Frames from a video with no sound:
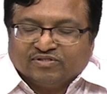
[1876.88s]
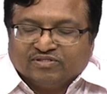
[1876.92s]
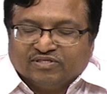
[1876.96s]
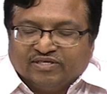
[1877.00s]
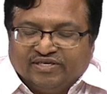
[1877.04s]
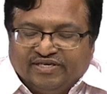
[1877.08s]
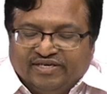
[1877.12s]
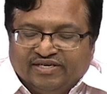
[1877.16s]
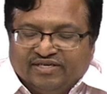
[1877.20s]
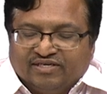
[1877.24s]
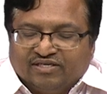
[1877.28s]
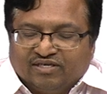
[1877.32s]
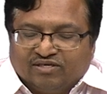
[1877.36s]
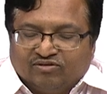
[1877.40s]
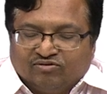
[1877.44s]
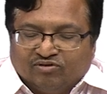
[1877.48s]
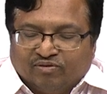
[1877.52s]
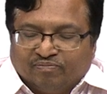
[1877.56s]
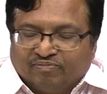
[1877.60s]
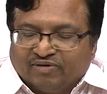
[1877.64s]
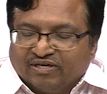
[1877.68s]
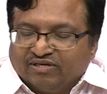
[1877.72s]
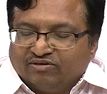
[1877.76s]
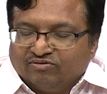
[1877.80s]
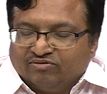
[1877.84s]
heat that you
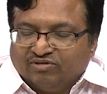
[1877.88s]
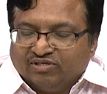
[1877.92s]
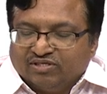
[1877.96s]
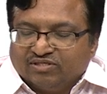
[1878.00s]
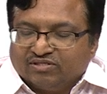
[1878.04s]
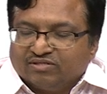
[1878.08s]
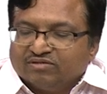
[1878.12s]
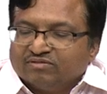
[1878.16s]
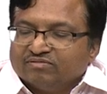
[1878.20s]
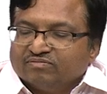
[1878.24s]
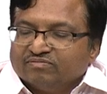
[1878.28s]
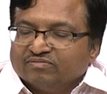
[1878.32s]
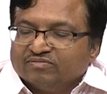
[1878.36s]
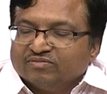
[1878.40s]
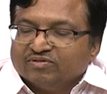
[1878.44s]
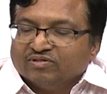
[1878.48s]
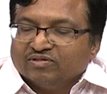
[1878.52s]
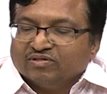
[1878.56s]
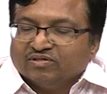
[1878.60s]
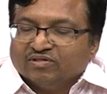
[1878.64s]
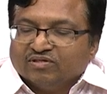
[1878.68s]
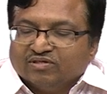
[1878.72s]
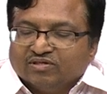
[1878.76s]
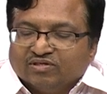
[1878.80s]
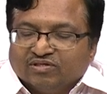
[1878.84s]
apply to this.
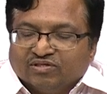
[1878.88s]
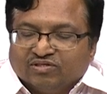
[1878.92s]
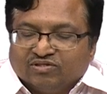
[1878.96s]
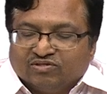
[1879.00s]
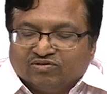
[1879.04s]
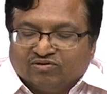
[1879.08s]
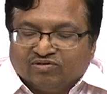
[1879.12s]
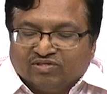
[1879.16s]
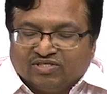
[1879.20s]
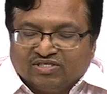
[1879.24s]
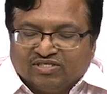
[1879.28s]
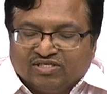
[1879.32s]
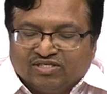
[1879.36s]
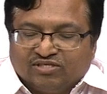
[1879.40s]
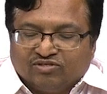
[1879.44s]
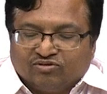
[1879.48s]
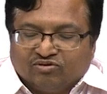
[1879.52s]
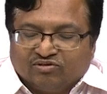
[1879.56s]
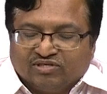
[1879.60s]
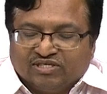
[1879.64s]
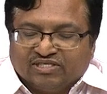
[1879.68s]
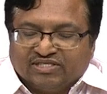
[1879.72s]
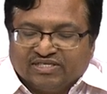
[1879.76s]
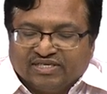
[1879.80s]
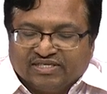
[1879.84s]
So, this is
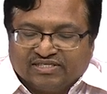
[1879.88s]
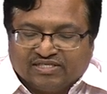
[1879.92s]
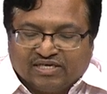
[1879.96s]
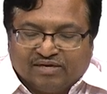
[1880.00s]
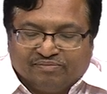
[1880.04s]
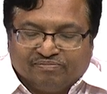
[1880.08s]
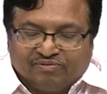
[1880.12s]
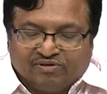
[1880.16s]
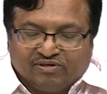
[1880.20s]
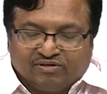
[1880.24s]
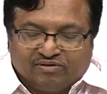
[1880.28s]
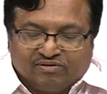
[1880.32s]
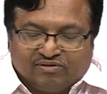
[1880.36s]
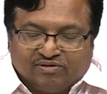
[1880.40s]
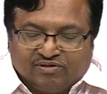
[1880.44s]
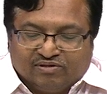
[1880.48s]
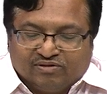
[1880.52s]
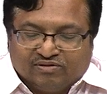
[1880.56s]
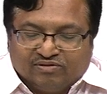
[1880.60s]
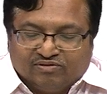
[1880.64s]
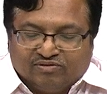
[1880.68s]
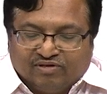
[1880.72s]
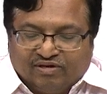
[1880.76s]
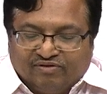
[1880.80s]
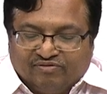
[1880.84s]
shown as an example.
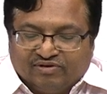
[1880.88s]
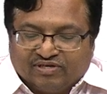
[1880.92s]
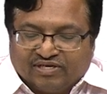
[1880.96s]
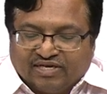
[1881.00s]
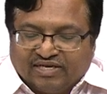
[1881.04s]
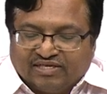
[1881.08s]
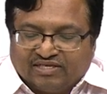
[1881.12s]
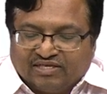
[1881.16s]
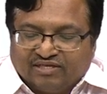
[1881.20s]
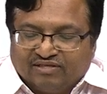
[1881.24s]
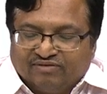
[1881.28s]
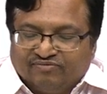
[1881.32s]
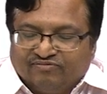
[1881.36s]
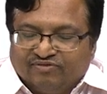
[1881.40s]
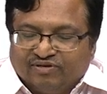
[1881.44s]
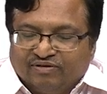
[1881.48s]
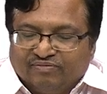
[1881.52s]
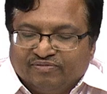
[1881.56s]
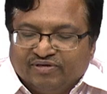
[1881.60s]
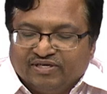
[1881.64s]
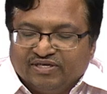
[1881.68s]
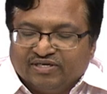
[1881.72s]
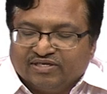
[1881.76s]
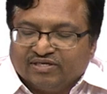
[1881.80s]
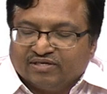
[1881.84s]
You have a titanium
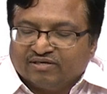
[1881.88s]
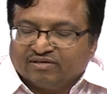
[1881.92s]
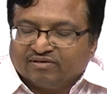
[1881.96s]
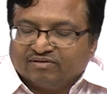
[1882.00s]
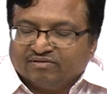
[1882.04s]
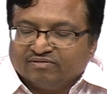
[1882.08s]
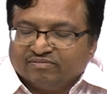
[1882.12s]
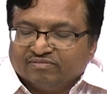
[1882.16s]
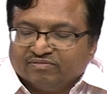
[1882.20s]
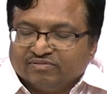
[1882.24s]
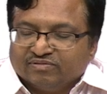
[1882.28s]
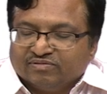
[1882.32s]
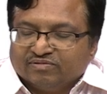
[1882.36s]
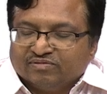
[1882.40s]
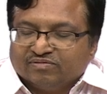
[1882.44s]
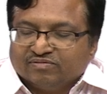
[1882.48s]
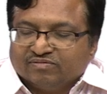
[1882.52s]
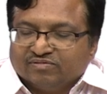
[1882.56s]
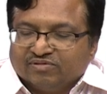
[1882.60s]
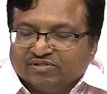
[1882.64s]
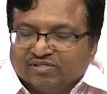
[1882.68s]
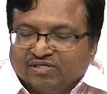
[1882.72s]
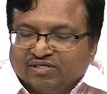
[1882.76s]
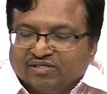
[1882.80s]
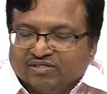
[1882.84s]
film heater,
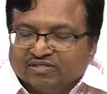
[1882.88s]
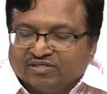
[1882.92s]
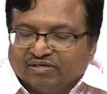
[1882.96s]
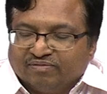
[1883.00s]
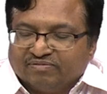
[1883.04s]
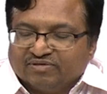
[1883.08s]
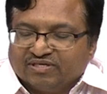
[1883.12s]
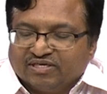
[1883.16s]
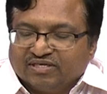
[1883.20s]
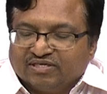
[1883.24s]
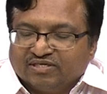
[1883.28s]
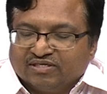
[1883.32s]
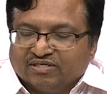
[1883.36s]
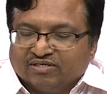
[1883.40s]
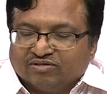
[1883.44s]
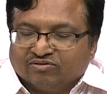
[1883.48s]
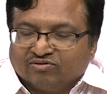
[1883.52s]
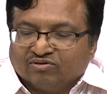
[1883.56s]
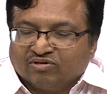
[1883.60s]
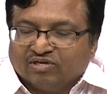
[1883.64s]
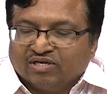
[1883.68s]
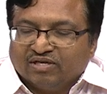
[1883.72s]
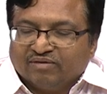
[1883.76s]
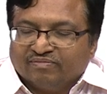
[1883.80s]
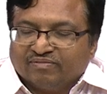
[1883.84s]
the substrate is a
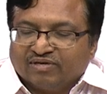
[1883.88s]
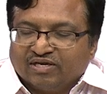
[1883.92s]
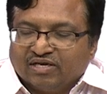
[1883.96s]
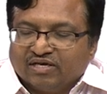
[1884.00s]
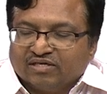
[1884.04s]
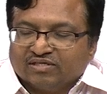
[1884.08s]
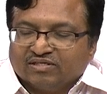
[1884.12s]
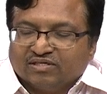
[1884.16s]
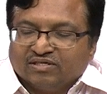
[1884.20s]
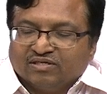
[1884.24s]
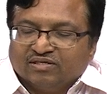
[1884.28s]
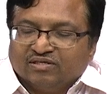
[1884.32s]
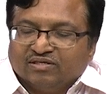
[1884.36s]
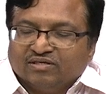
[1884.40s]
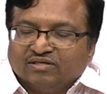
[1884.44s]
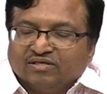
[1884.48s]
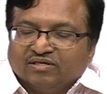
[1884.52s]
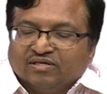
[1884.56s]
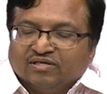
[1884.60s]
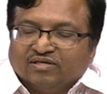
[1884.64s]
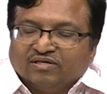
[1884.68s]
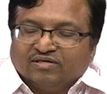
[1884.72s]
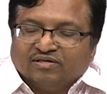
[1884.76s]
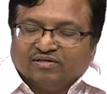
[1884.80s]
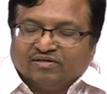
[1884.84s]
soda lime glass, and the
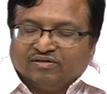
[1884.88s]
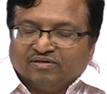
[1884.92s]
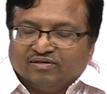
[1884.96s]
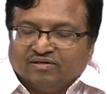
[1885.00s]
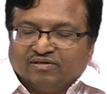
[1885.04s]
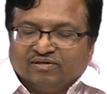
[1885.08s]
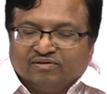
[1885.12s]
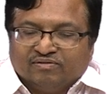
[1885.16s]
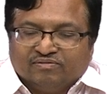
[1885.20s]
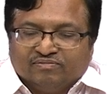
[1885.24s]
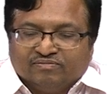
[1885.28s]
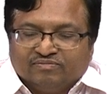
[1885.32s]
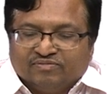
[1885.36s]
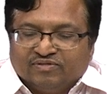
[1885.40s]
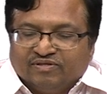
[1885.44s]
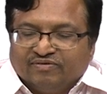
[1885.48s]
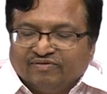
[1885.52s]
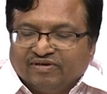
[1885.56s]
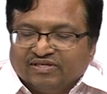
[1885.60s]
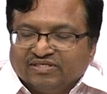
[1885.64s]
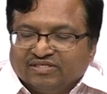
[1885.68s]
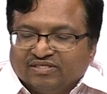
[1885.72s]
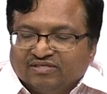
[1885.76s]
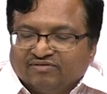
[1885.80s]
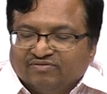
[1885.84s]

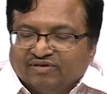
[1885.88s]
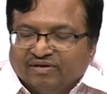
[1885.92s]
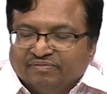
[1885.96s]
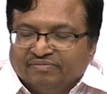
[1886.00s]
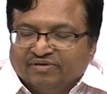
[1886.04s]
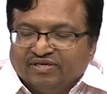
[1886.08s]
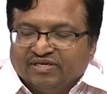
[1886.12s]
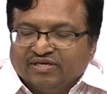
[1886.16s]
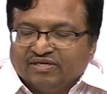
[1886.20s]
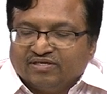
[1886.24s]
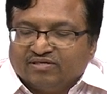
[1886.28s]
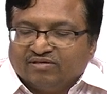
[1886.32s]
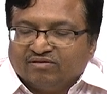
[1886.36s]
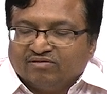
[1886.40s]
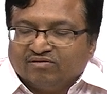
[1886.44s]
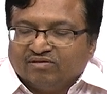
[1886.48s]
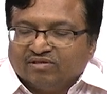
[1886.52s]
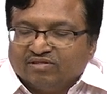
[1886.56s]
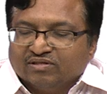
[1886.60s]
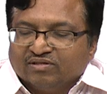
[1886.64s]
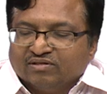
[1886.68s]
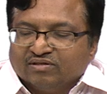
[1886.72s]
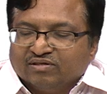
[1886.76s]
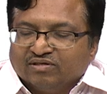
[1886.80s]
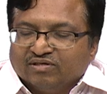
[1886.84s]
device is fabricated
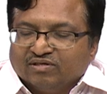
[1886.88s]
on